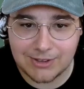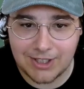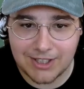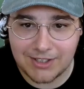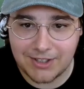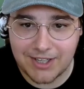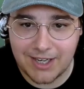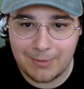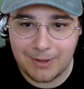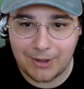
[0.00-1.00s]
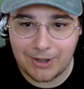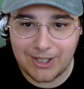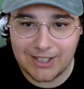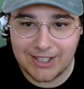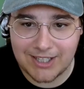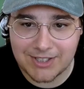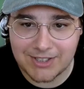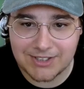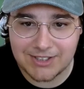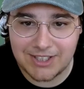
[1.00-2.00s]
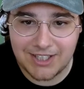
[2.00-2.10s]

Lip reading: look like. I don't care about my eyelashes.